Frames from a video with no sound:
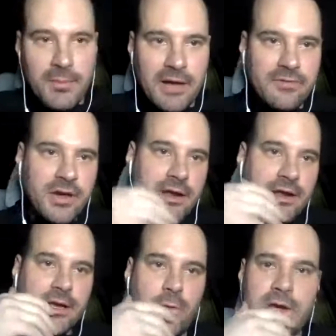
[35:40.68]
I've got
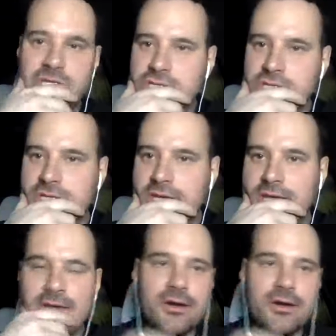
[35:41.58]
a question
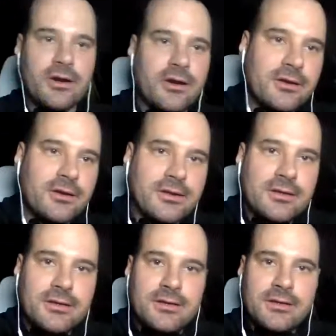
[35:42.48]
here.
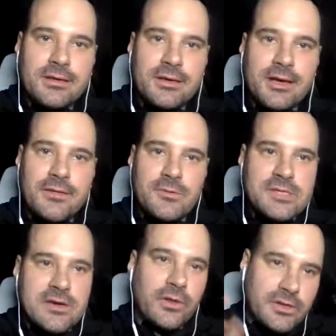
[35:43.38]
Uh, it
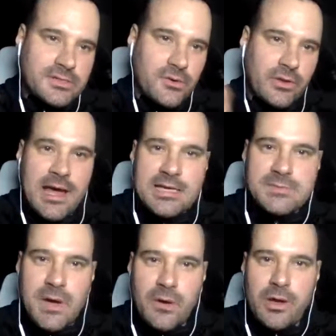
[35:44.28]
was only, it's only
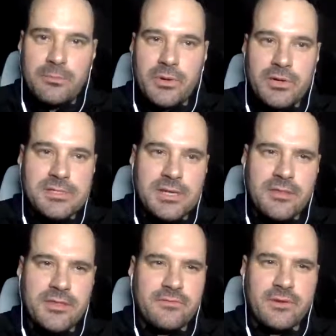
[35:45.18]
asked by one person,
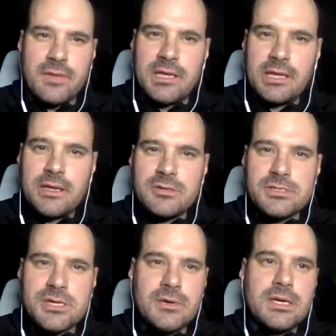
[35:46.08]
I think from Italy or
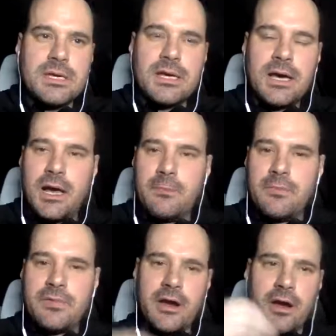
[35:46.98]
so. Um,
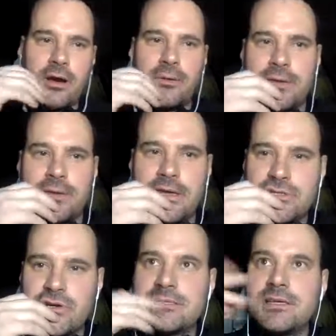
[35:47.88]
they're
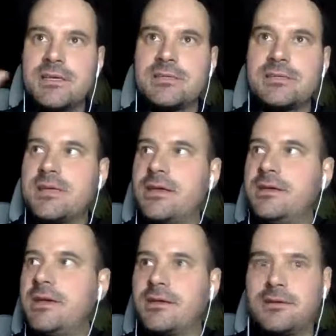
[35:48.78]
interested in
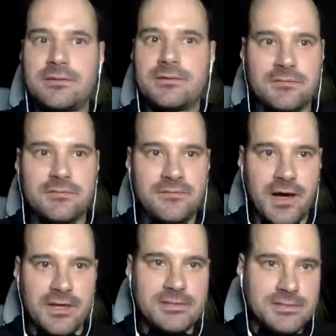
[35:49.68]
sending
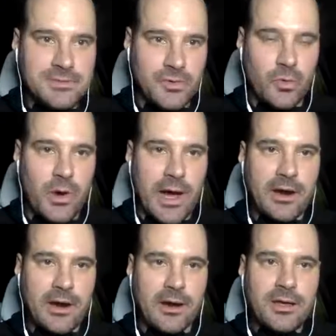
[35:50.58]
funds through
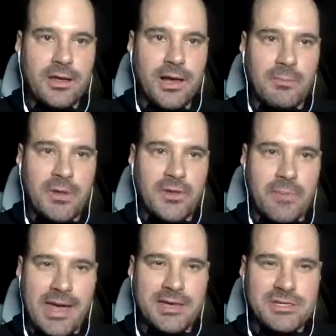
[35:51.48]
Wire, um, but their
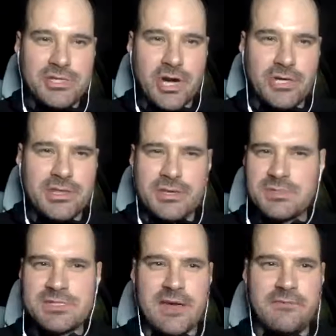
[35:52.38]
bank is charging
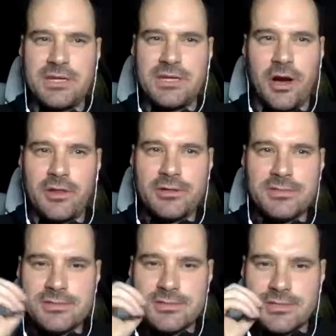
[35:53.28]
them seventy
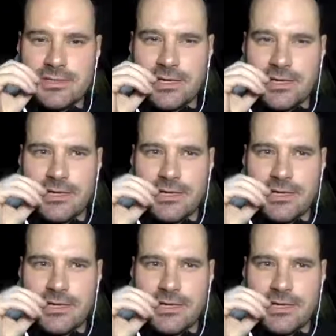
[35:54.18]
dollars. Uh,